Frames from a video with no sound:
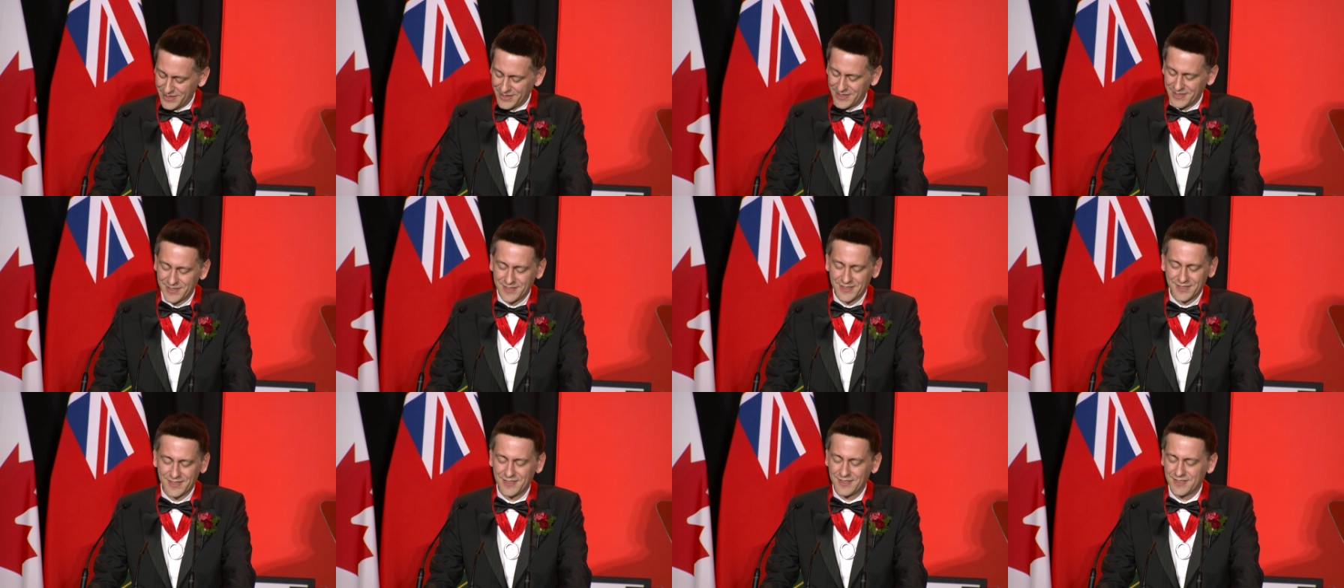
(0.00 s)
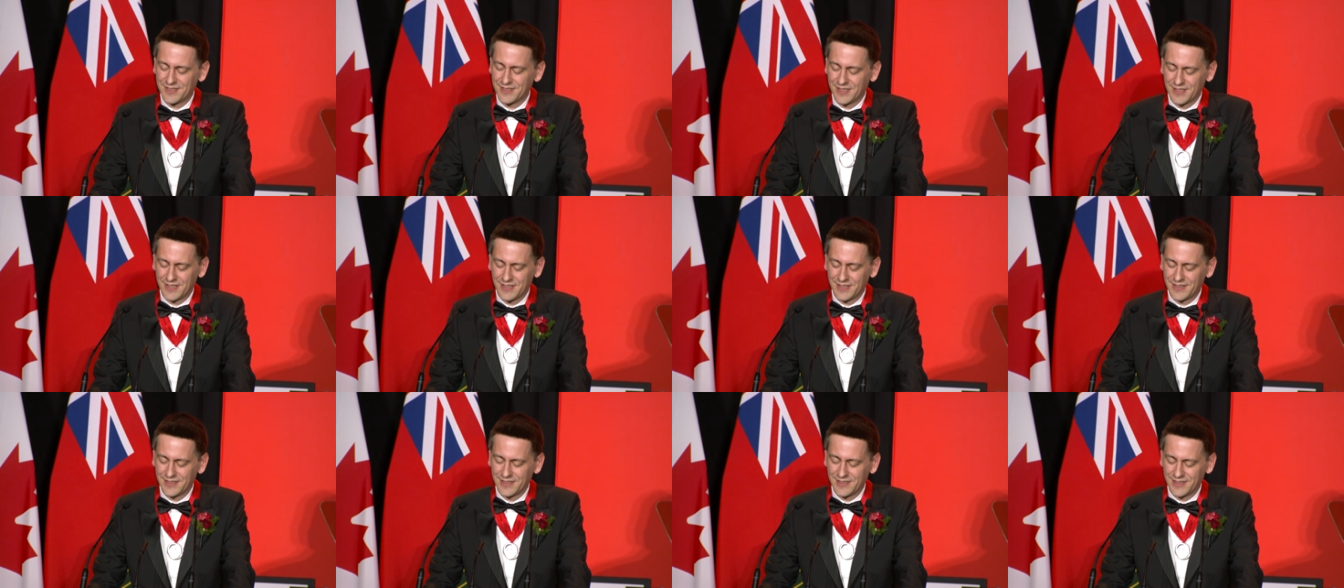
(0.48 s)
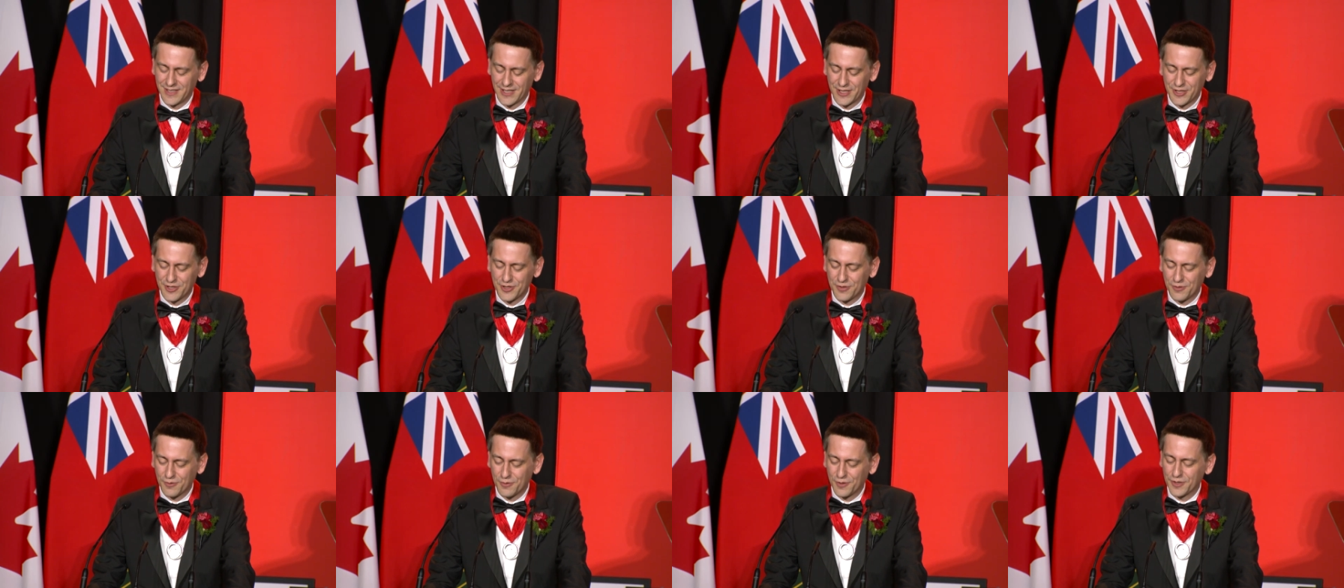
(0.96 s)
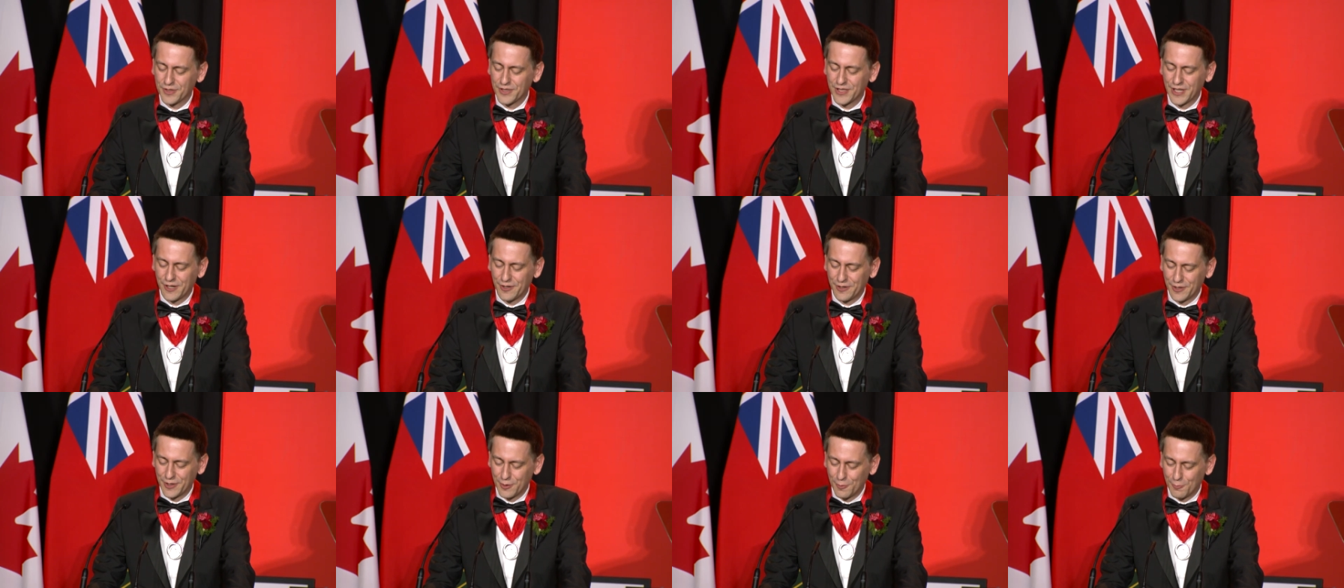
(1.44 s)
This is an
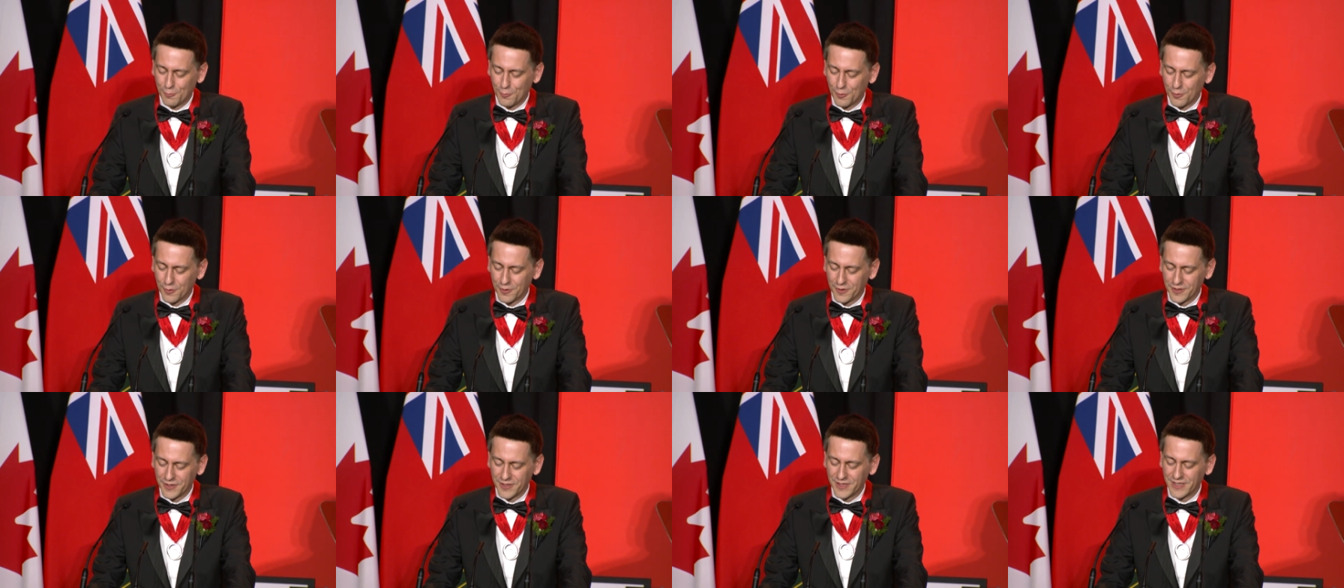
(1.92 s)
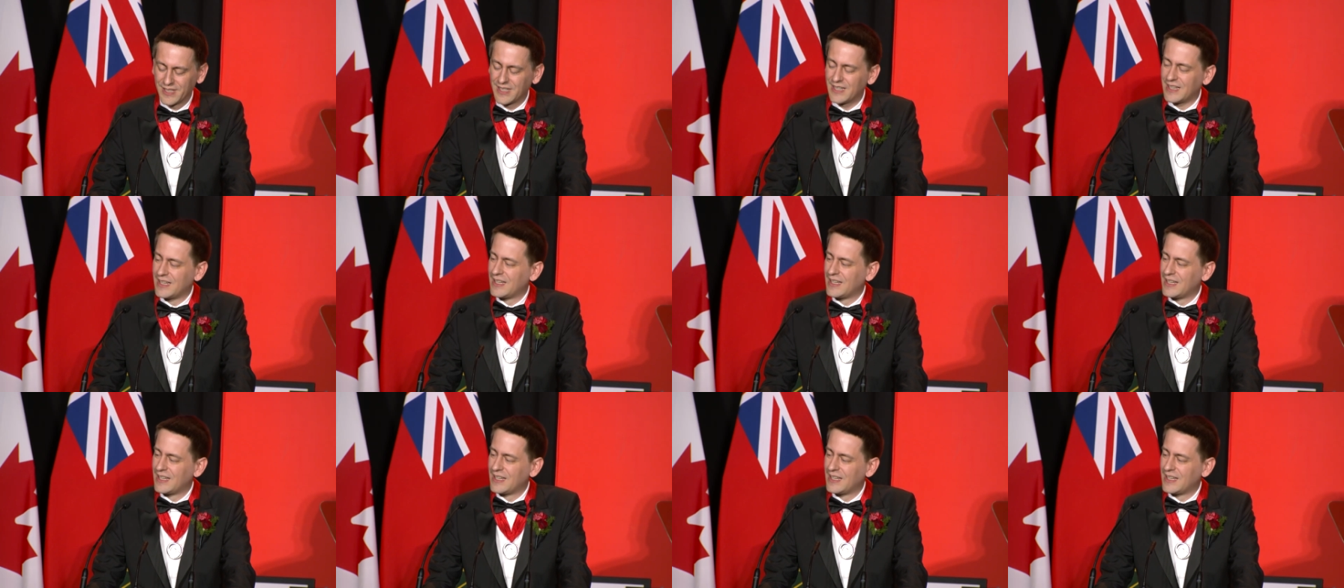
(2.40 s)
extraordinary award,